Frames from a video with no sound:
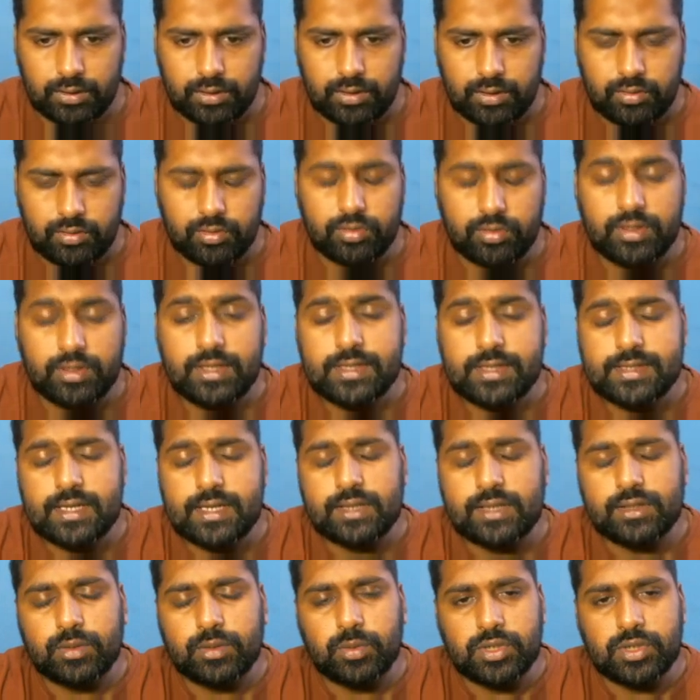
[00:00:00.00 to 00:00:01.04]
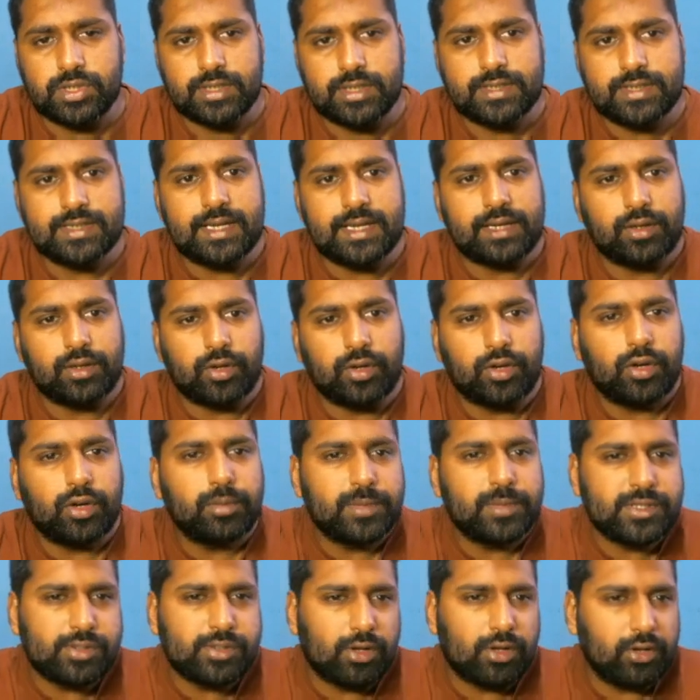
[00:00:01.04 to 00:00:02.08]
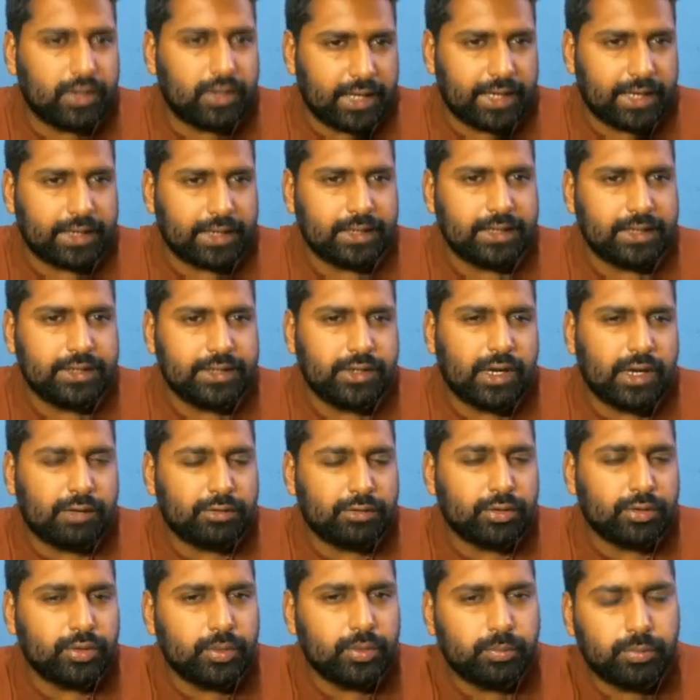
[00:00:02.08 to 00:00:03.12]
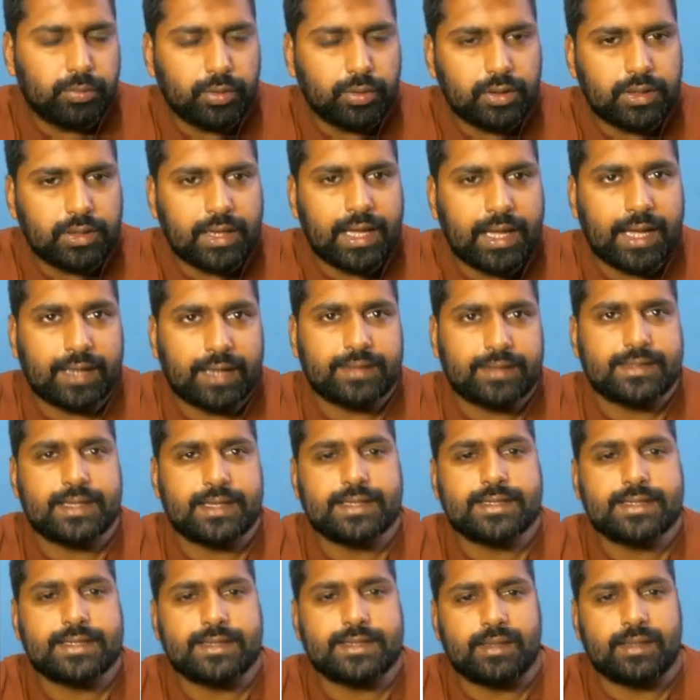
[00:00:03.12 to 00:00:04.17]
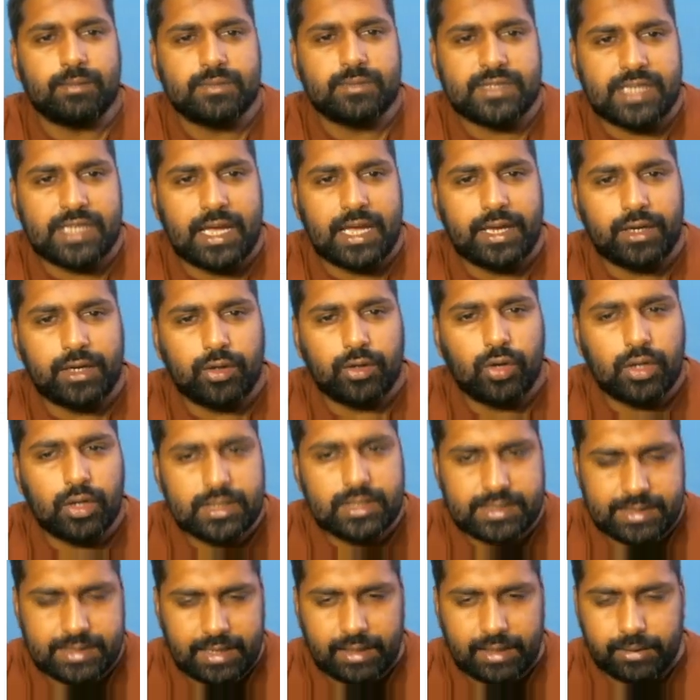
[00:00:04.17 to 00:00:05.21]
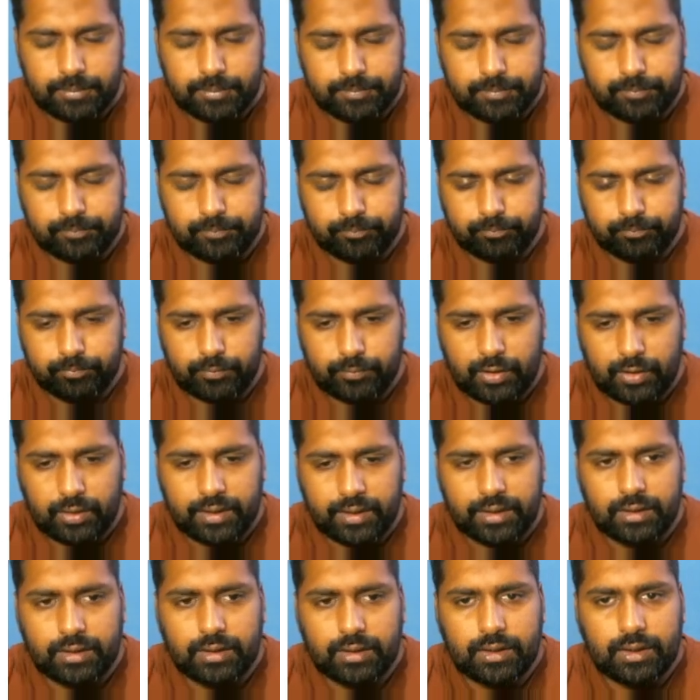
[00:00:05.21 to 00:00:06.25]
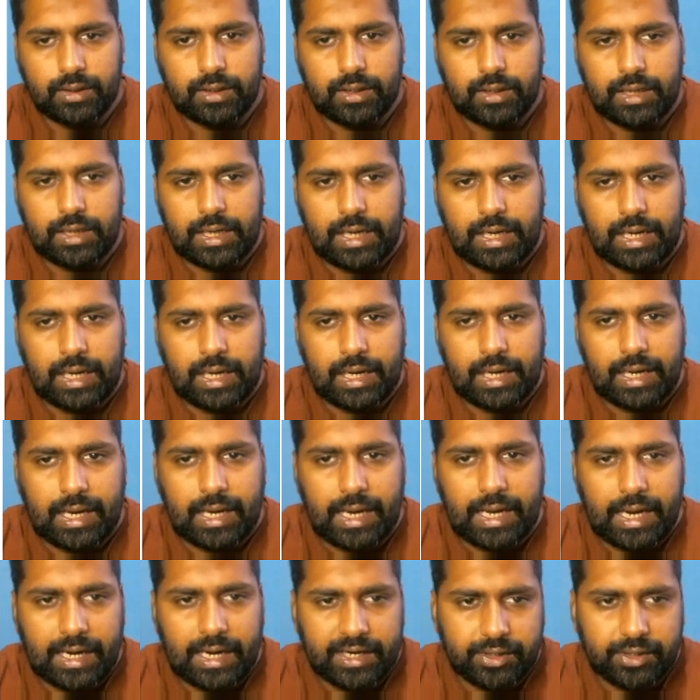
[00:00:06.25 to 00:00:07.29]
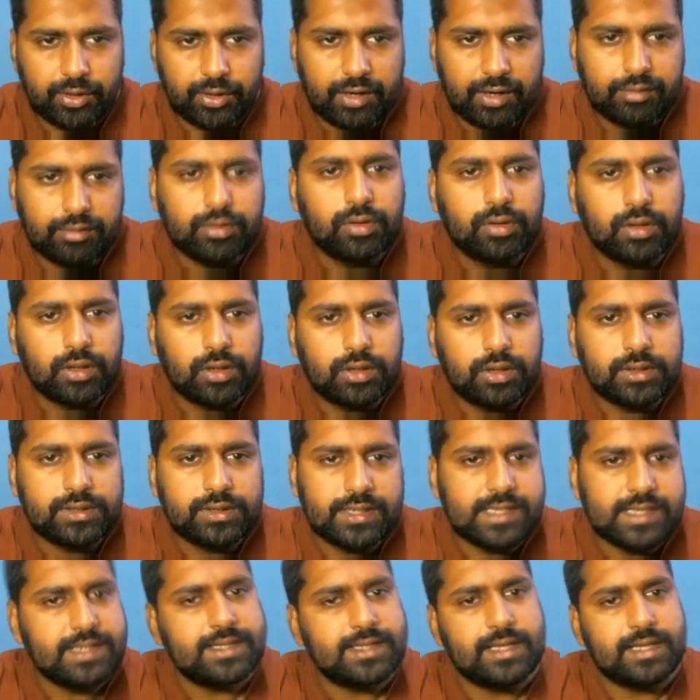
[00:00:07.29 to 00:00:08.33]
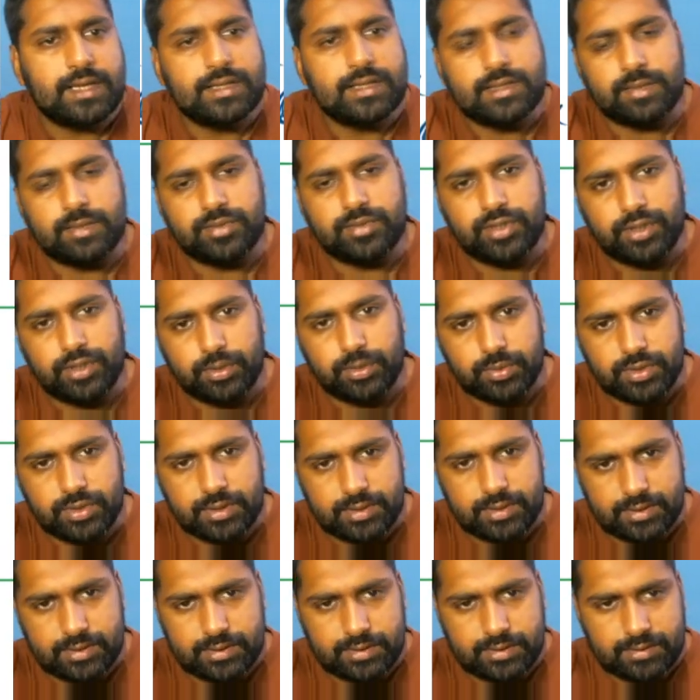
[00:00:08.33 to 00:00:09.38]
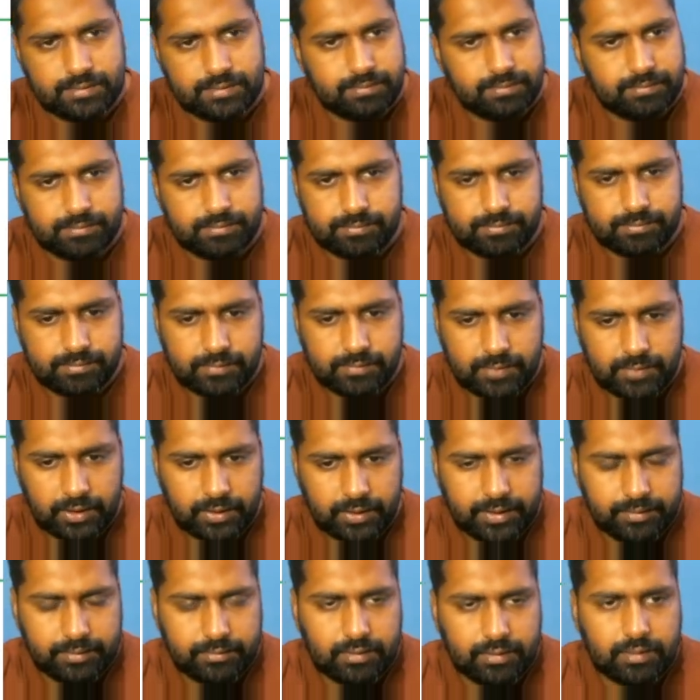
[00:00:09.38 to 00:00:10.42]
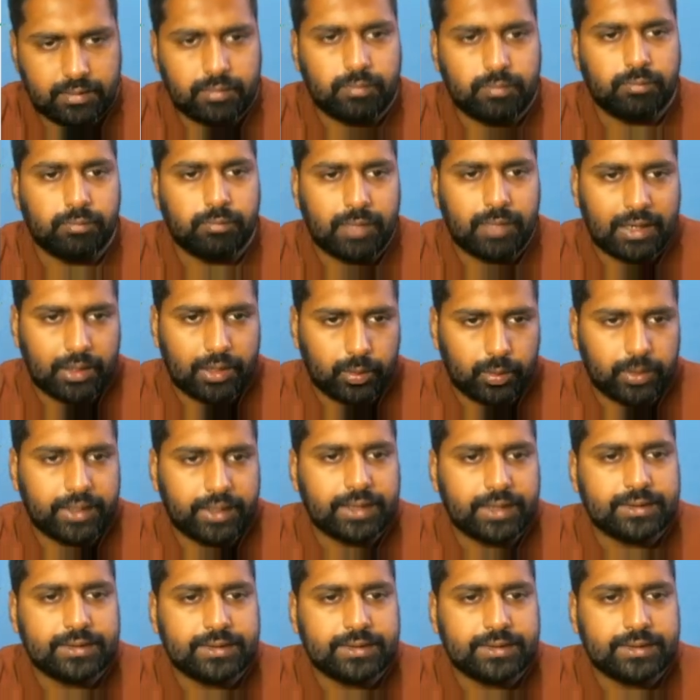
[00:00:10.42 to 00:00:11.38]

So these are the questions that cannot be solved directly. You have to put x as some sine, cos, tan. Okay, and you have to learn these substitutions. Okay, by looking at the